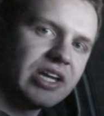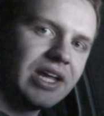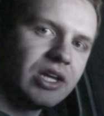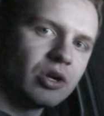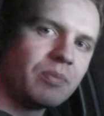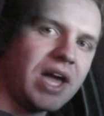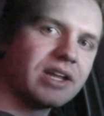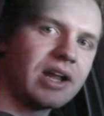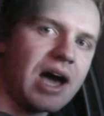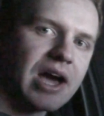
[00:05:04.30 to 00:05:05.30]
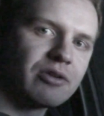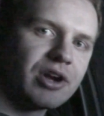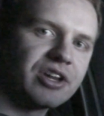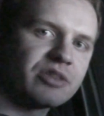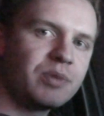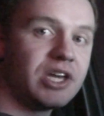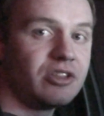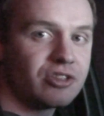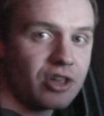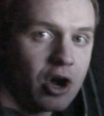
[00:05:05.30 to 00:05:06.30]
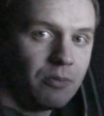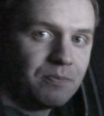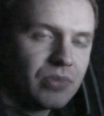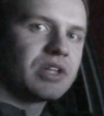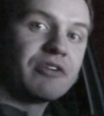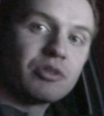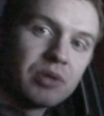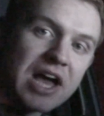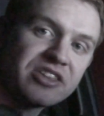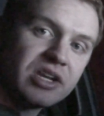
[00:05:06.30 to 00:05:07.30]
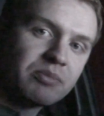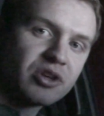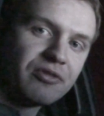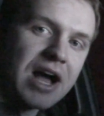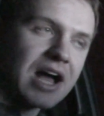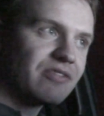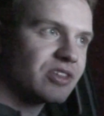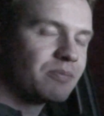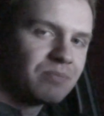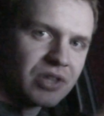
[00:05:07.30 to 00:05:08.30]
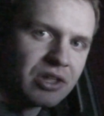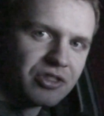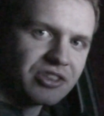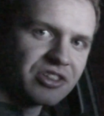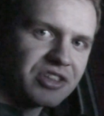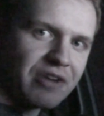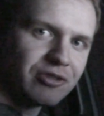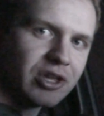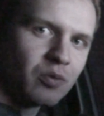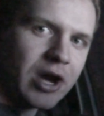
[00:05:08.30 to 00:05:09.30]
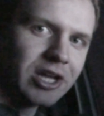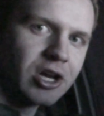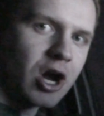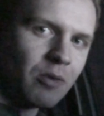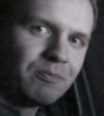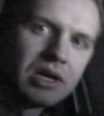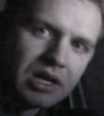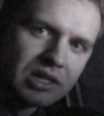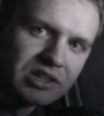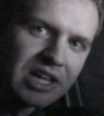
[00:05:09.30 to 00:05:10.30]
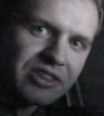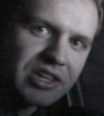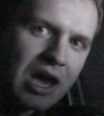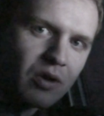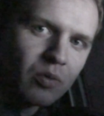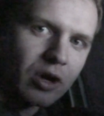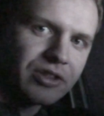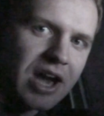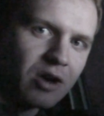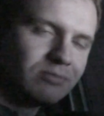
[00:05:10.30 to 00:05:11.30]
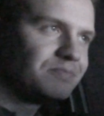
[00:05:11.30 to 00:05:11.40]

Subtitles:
hitting your paint at a high rate of speed. So if the Plasti-Dip survives, this is definitely the way to go. Let's see how it worked out.